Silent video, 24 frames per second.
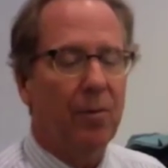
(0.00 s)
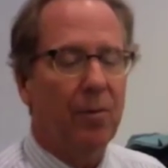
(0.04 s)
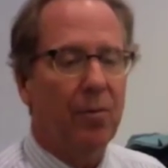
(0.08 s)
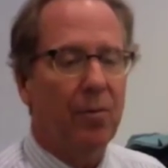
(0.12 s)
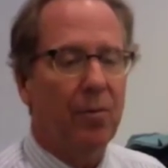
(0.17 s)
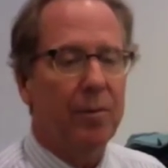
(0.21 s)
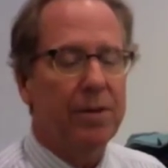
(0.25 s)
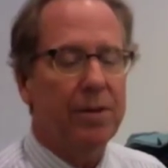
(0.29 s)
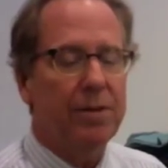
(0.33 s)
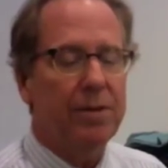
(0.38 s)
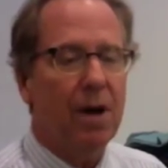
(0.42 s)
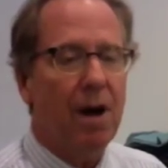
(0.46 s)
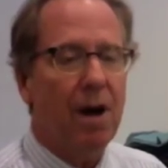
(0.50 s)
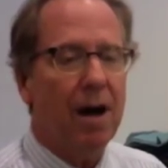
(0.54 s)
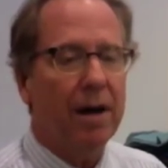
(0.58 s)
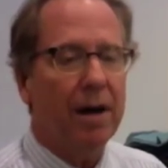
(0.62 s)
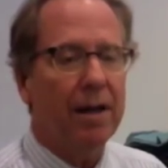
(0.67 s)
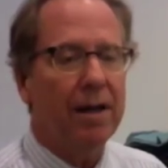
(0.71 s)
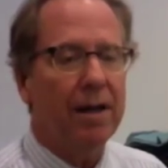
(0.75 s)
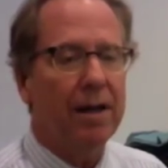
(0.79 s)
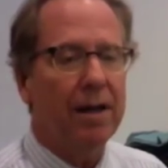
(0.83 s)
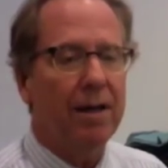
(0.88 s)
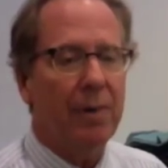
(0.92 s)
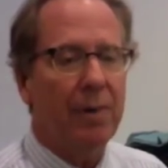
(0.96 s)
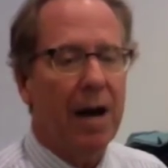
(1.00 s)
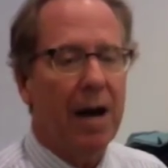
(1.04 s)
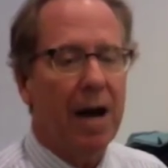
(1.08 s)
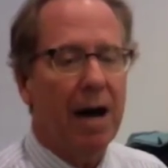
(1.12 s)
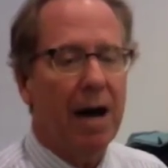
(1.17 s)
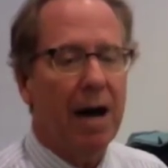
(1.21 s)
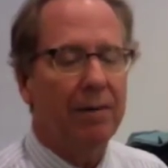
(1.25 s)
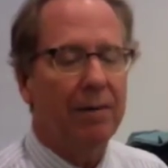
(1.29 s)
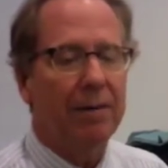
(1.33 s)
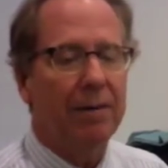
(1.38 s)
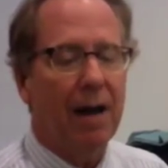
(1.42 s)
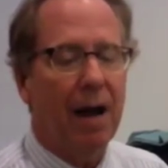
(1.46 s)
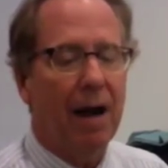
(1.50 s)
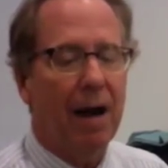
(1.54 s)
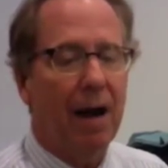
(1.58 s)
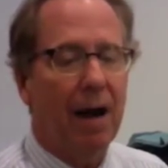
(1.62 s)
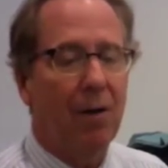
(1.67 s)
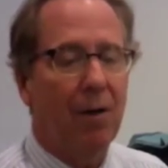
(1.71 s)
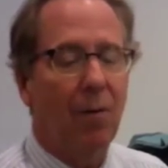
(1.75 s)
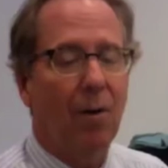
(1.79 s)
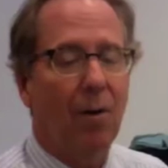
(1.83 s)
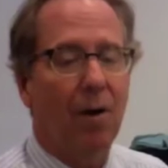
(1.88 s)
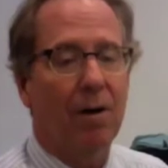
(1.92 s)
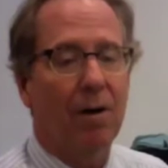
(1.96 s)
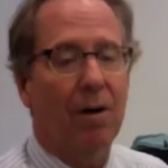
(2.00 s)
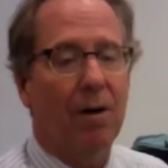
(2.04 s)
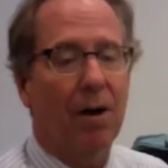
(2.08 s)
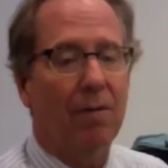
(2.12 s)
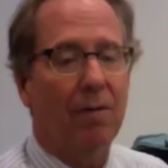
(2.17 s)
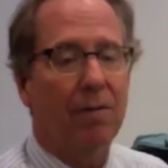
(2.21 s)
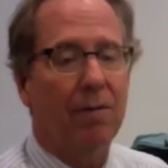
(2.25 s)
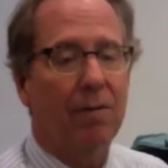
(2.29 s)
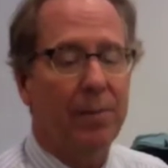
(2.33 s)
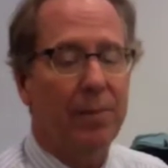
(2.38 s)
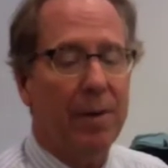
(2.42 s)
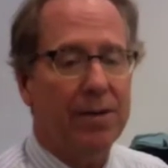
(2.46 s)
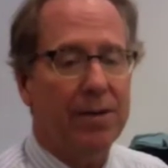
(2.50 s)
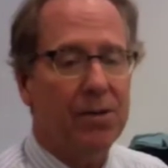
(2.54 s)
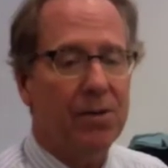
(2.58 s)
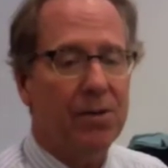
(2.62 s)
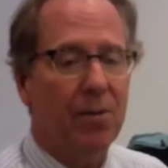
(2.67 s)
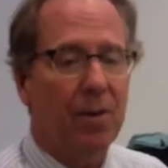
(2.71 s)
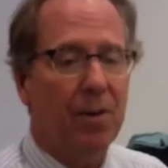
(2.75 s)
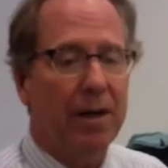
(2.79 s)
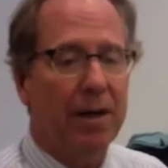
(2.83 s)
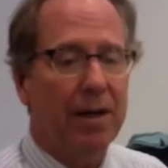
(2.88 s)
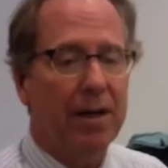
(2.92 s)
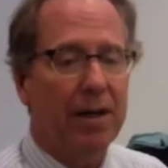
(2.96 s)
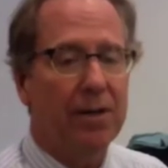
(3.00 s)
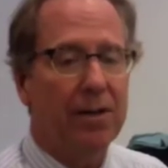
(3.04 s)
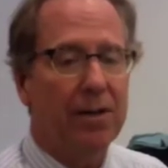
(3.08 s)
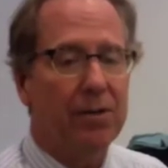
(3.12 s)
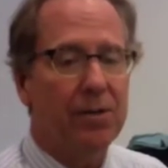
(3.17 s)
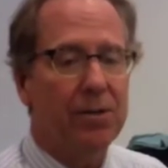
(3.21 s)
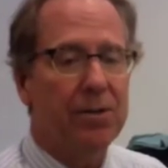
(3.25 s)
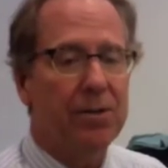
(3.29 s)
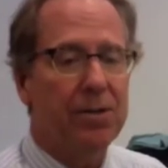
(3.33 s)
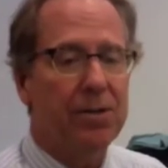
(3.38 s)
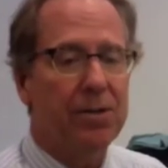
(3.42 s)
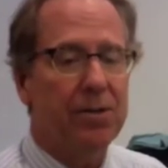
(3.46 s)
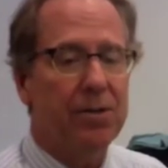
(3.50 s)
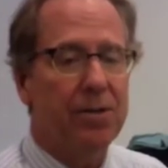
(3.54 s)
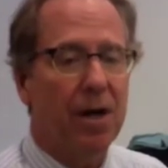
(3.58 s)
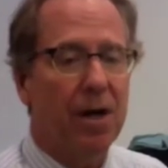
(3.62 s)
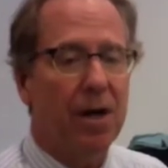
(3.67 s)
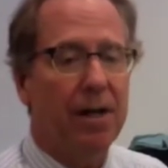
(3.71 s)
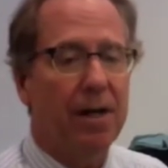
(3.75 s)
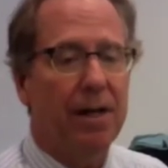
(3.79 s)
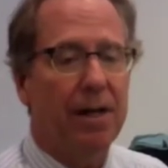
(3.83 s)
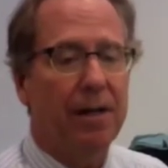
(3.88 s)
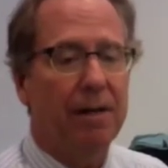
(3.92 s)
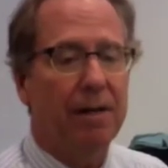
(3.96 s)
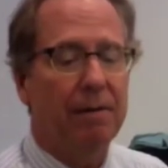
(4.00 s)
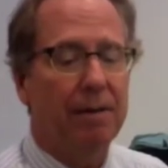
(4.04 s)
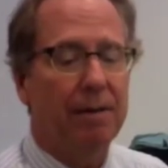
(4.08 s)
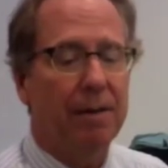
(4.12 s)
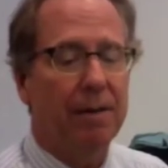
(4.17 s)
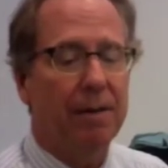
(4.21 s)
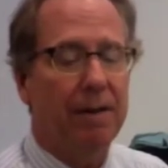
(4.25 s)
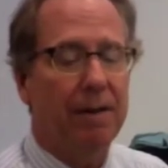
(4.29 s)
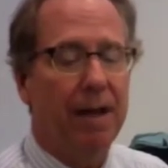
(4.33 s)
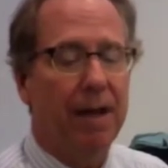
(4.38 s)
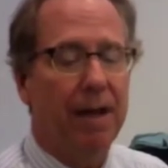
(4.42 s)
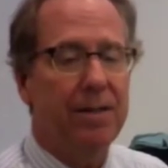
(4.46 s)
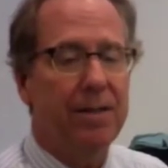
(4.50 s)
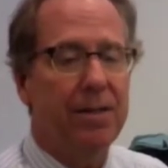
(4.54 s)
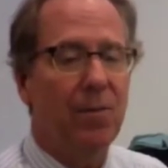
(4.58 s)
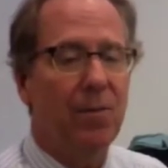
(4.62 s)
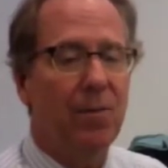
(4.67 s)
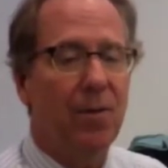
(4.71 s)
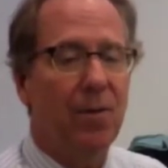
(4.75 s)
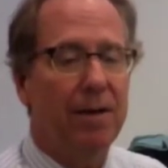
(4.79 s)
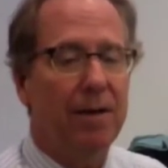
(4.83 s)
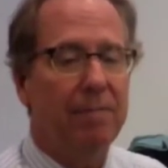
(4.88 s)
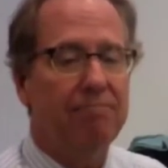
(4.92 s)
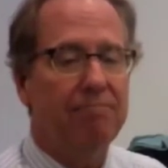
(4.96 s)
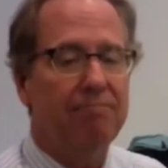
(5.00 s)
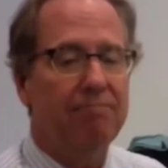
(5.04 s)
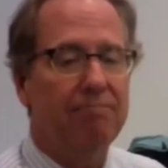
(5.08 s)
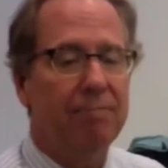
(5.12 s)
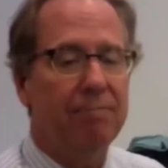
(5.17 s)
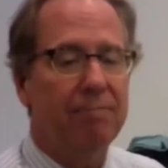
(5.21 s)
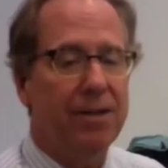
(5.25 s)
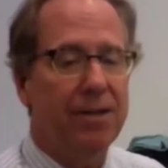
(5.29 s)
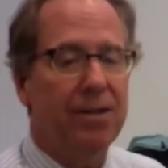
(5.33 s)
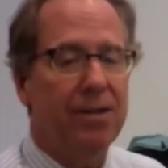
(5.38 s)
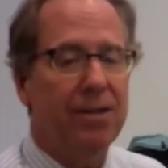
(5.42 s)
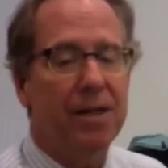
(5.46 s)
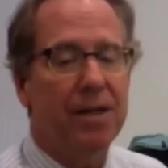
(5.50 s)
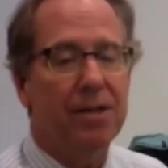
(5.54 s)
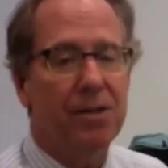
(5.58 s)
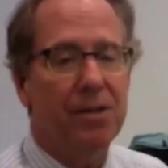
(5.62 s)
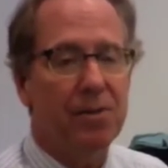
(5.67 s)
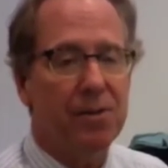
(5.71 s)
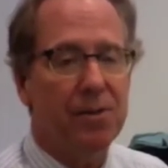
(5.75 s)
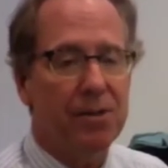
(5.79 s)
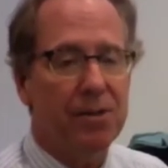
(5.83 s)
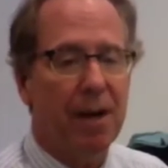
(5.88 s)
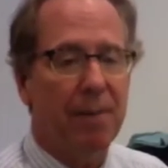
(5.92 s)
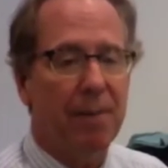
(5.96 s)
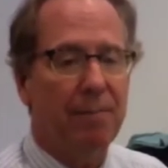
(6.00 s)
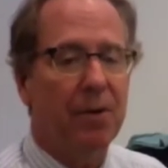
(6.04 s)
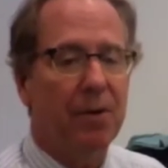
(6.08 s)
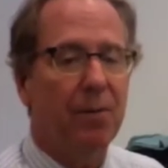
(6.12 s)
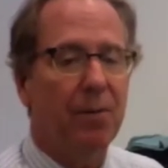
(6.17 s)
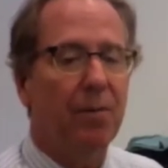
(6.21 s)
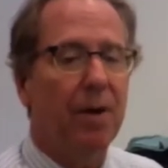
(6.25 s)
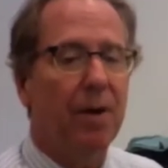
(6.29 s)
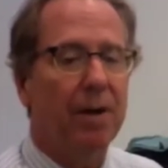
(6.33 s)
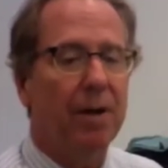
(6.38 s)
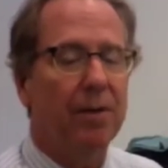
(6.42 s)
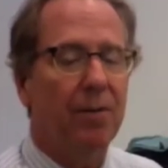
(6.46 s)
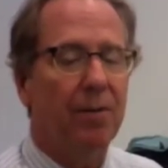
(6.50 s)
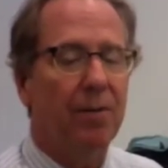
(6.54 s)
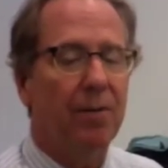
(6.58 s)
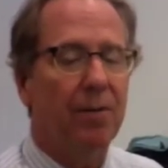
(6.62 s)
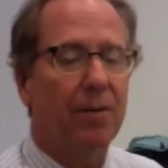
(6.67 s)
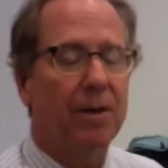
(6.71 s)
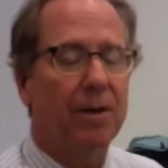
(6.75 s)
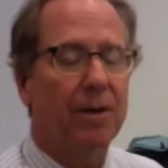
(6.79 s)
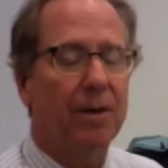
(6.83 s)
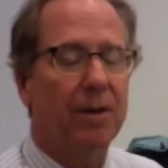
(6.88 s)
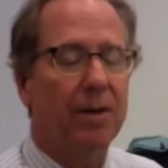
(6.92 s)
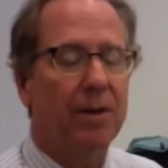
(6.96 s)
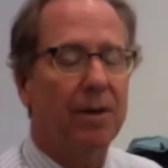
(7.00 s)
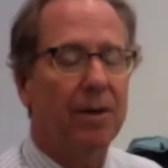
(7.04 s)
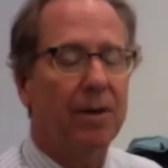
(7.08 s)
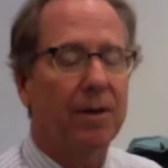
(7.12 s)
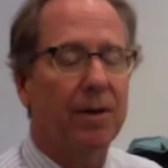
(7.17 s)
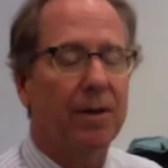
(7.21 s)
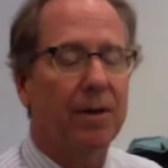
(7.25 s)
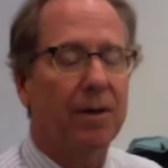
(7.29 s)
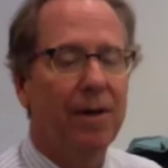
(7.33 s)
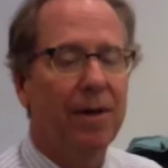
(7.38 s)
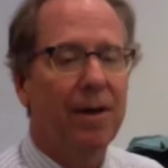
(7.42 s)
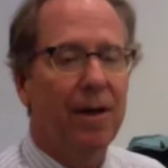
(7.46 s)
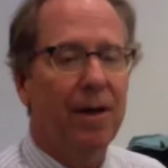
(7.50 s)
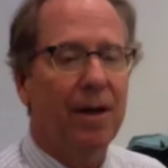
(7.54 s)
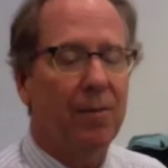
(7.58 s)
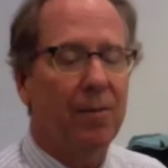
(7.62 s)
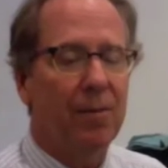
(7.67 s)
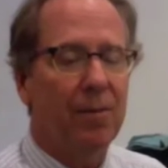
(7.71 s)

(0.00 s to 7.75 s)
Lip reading: we'll be talking about our work over the past 20 years to study the AT1 angiotensin receptor, one of the critical